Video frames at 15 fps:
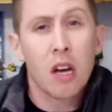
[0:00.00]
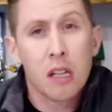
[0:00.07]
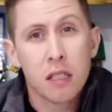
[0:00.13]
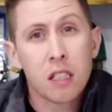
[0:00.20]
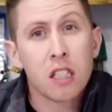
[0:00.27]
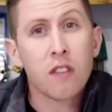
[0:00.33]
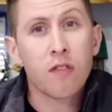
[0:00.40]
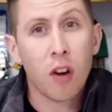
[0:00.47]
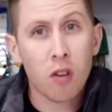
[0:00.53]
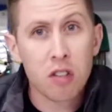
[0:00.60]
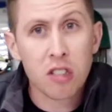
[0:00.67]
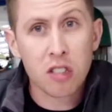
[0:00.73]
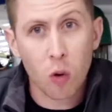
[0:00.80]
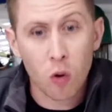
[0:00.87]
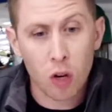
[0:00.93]
This is very
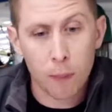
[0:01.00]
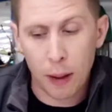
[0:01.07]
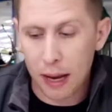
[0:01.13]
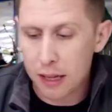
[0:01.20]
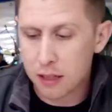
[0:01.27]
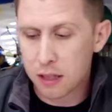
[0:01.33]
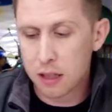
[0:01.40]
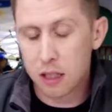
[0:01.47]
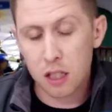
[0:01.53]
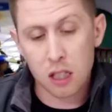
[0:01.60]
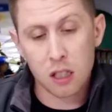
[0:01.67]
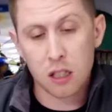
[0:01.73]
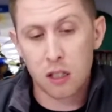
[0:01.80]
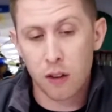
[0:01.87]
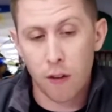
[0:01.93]
story-based. This
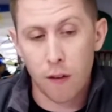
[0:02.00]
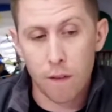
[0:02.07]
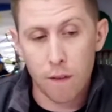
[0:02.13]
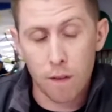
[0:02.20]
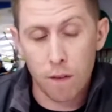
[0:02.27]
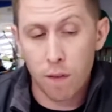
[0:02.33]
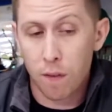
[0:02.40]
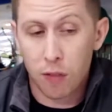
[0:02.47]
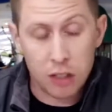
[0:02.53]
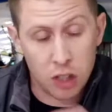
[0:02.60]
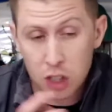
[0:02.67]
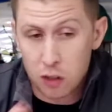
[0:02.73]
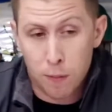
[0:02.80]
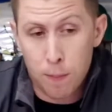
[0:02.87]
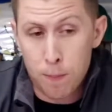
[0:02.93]
is
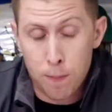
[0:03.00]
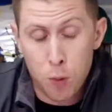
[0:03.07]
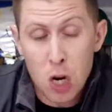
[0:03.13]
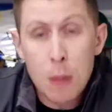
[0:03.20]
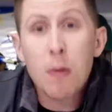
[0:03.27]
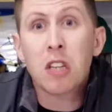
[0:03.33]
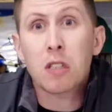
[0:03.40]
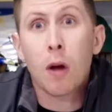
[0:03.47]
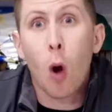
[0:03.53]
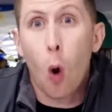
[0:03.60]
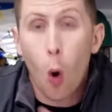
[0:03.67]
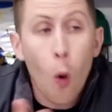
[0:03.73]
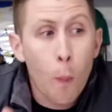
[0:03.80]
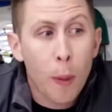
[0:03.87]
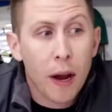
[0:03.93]
just pretty much
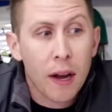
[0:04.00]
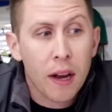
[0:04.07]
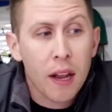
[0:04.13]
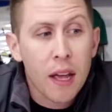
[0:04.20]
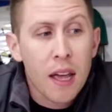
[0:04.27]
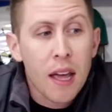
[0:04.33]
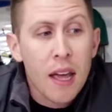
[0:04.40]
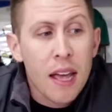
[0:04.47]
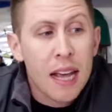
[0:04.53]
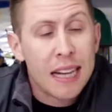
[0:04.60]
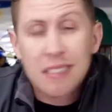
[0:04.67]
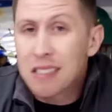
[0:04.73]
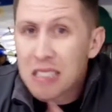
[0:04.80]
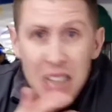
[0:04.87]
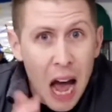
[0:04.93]
open.
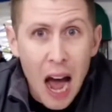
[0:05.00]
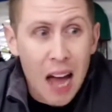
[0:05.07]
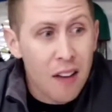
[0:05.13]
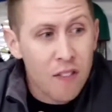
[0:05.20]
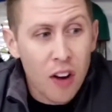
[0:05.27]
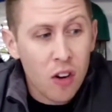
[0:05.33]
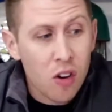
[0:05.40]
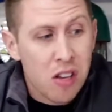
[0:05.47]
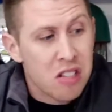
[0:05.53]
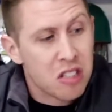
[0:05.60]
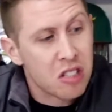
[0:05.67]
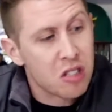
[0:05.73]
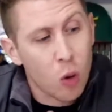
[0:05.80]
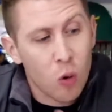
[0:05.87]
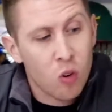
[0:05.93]
It's not very
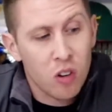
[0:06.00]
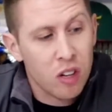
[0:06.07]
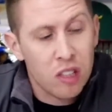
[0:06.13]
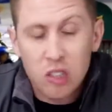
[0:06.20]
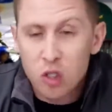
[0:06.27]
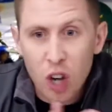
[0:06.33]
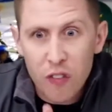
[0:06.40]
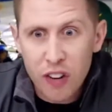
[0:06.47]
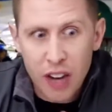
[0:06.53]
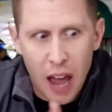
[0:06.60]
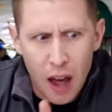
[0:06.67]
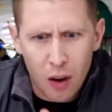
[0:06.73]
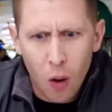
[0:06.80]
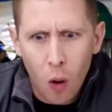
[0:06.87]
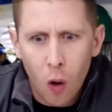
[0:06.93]
story-driven
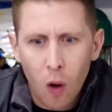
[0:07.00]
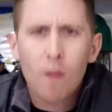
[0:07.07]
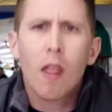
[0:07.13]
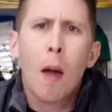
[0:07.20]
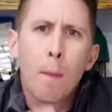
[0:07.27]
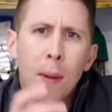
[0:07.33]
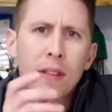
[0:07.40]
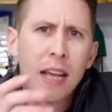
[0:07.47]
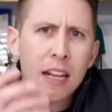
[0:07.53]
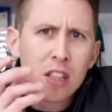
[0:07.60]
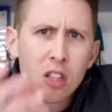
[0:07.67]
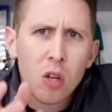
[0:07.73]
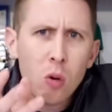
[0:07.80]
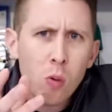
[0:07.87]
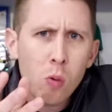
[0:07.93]
at all. But they
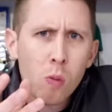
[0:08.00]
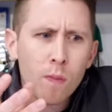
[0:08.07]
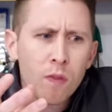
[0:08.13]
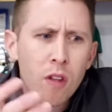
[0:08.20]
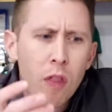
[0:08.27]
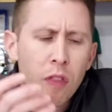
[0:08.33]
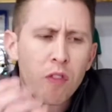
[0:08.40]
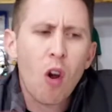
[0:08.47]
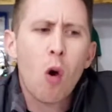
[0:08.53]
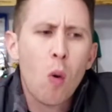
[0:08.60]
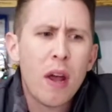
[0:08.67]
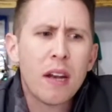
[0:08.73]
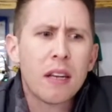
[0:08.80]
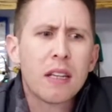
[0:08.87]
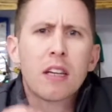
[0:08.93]
do throw
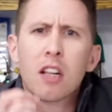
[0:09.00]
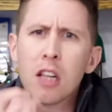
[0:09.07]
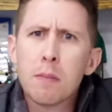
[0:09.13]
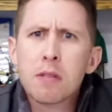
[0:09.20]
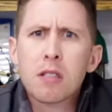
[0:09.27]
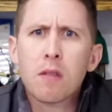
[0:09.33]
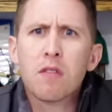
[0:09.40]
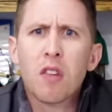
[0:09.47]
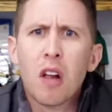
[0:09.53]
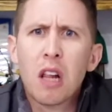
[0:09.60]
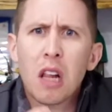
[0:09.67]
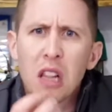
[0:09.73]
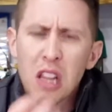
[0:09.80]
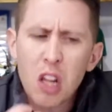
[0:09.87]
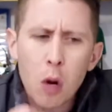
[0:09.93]
in clips of a
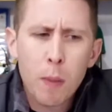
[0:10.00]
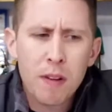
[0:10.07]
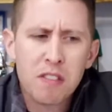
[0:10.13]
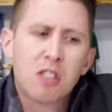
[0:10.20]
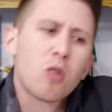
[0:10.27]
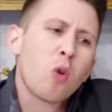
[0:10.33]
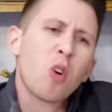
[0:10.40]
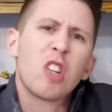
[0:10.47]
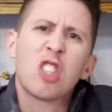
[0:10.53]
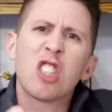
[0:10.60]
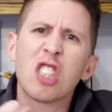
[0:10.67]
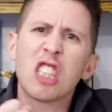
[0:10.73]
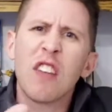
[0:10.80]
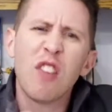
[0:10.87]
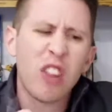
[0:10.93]
little bit of story just
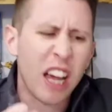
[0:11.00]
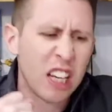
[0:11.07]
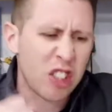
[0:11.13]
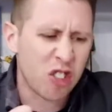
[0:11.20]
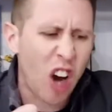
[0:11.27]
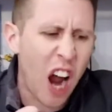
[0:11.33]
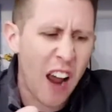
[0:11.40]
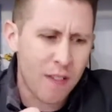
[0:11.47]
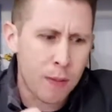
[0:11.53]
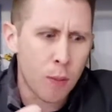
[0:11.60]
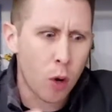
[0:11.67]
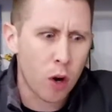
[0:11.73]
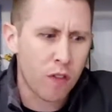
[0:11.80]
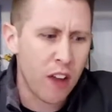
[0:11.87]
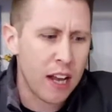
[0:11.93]
to give you that drive and
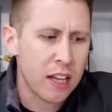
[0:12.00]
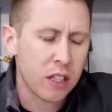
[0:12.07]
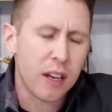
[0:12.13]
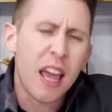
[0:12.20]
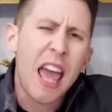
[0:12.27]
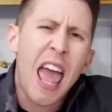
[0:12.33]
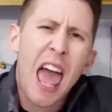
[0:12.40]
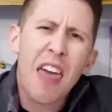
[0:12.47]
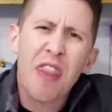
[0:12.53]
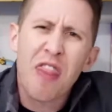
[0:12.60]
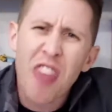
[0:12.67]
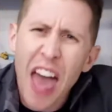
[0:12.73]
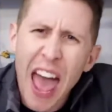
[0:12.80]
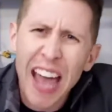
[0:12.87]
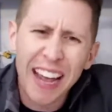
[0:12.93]
motivation. And
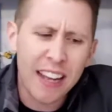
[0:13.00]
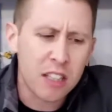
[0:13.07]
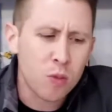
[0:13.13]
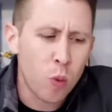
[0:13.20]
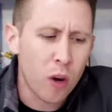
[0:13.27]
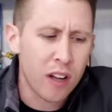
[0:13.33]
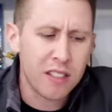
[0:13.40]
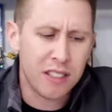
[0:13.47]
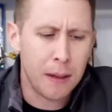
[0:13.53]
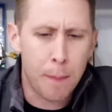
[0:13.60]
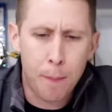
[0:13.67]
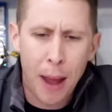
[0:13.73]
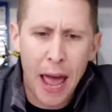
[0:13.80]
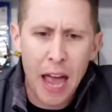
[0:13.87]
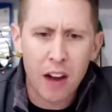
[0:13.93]
that is what is
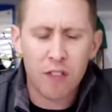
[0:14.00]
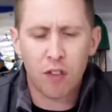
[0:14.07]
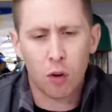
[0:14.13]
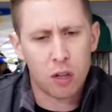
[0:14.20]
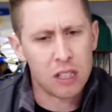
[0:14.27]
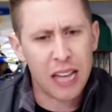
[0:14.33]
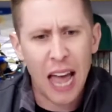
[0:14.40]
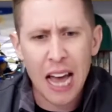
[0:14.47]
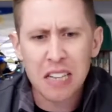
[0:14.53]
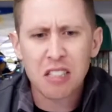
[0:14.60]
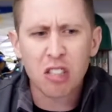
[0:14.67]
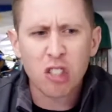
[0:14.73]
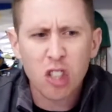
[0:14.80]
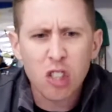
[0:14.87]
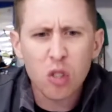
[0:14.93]
impactful, because it had
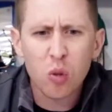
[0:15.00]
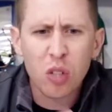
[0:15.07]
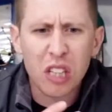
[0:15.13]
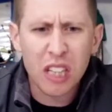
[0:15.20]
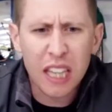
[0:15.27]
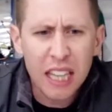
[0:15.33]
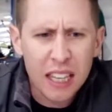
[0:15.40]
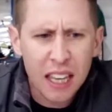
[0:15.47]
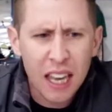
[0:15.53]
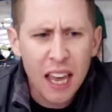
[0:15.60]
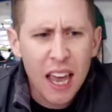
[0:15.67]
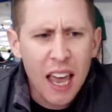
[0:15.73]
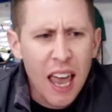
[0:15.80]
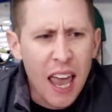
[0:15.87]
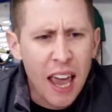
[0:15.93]
such a unique
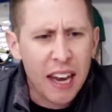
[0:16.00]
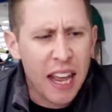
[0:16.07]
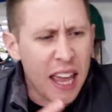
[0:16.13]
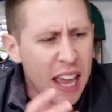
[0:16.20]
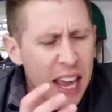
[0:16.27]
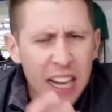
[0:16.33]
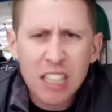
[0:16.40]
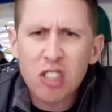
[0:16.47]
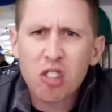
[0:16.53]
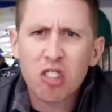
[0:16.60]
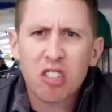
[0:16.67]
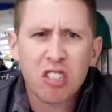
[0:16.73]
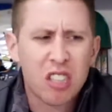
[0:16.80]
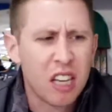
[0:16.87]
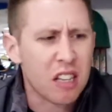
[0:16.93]
and
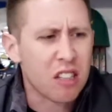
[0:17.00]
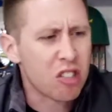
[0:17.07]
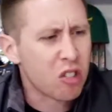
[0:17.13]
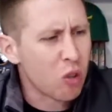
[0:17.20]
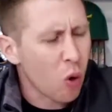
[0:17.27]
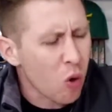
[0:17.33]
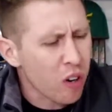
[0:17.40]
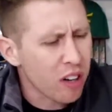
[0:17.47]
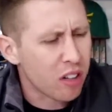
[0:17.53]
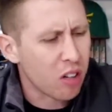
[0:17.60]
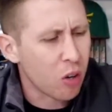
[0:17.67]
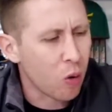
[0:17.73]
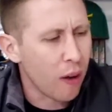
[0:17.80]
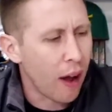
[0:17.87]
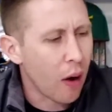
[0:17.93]
interesting story
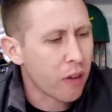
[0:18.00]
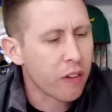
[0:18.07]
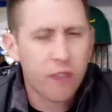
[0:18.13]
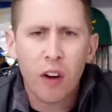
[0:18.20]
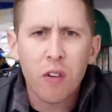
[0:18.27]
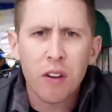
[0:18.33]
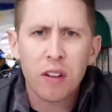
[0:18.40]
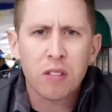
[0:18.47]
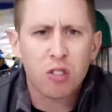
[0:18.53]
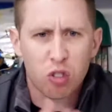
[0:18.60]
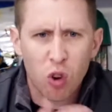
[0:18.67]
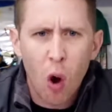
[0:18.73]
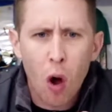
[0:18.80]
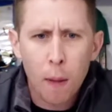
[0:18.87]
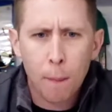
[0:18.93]
to it. I was very
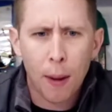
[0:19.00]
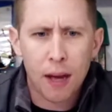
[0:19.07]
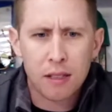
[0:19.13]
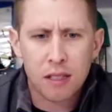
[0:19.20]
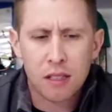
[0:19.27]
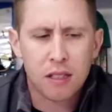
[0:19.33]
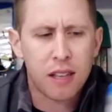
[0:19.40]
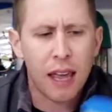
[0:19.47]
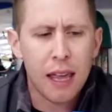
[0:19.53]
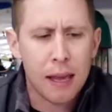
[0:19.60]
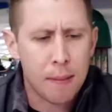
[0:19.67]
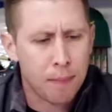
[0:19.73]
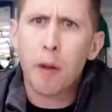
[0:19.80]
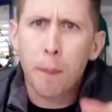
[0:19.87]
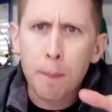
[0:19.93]
drawn by this
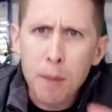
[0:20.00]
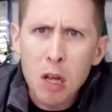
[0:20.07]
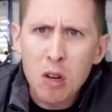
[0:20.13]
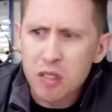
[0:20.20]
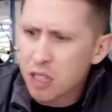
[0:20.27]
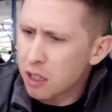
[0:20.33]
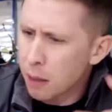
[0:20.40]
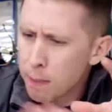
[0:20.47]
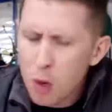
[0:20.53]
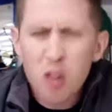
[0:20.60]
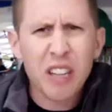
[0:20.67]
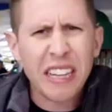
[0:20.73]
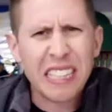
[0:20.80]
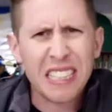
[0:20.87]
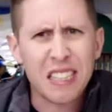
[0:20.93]
game. The music in
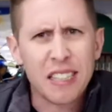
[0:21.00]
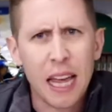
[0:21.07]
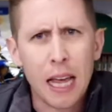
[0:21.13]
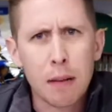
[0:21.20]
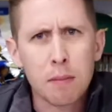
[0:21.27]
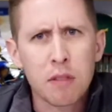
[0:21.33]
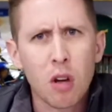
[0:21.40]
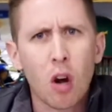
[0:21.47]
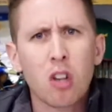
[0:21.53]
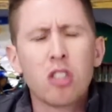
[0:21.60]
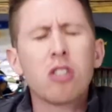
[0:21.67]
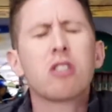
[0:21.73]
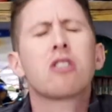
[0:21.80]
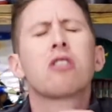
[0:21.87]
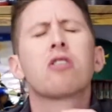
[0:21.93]
these games are
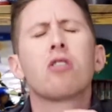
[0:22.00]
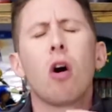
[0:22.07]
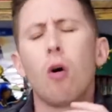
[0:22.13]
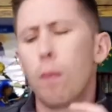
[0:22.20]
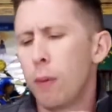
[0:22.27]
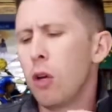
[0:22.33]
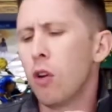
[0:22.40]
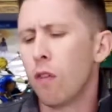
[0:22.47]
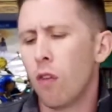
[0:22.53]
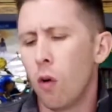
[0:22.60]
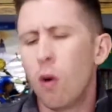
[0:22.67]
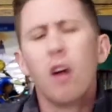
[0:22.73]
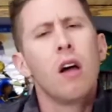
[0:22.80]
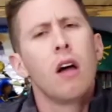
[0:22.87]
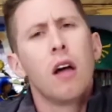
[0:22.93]
just so
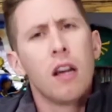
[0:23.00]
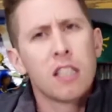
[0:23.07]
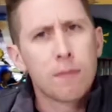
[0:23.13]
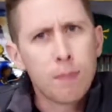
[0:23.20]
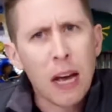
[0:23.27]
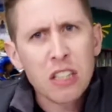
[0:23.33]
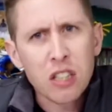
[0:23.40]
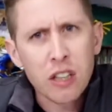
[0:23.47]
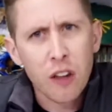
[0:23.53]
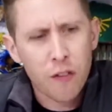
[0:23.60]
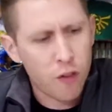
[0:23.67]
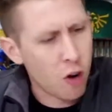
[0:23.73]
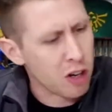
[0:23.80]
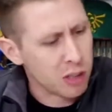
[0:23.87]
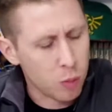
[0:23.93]
beautiful, especially the
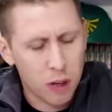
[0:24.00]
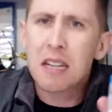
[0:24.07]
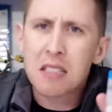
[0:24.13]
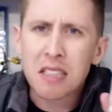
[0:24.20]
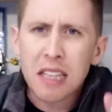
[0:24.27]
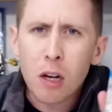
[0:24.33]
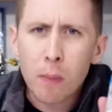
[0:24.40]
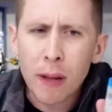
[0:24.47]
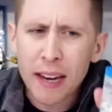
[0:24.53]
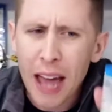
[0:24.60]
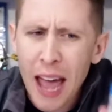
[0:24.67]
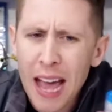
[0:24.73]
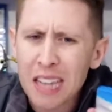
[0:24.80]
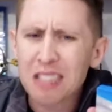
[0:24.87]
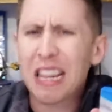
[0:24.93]
first one. And Xenoblade
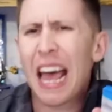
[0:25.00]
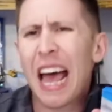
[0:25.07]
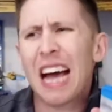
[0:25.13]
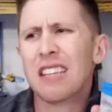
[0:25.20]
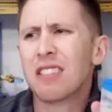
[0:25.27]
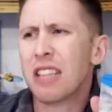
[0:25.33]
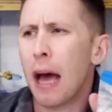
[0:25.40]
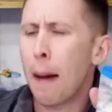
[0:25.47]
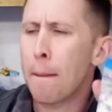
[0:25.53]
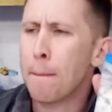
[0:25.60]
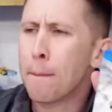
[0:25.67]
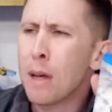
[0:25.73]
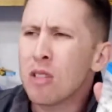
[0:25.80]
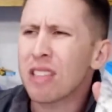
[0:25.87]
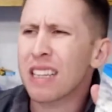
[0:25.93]
X has that
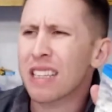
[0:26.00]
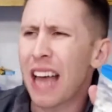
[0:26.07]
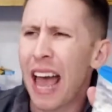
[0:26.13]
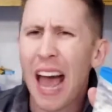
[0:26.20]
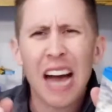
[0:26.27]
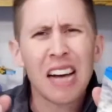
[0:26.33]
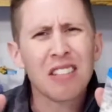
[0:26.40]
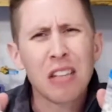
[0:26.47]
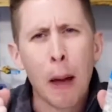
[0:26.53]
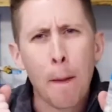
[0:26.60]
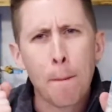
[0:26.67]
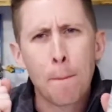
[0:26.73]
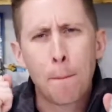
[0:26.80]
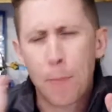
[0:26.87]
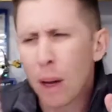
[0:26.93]
music that has
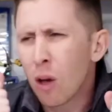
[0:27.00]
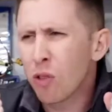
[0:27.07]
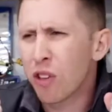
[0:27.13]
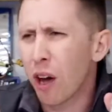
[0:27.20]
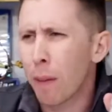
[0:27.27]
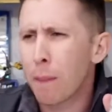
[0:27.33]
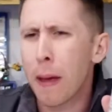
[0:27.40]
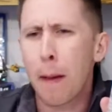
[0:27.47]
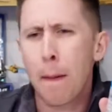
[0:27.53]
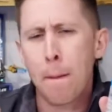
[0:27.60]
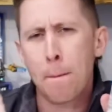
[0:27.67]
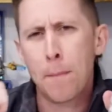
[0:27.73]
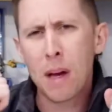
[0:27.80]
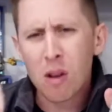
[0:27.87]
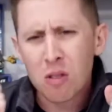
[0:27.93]
that build-up.
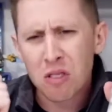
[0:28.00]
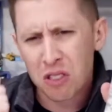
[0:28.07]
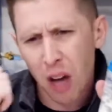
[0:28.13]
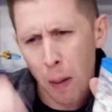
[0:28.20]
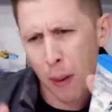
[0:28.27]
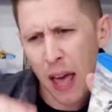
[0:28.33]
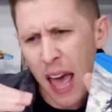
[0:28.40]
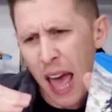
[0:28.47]
It builds up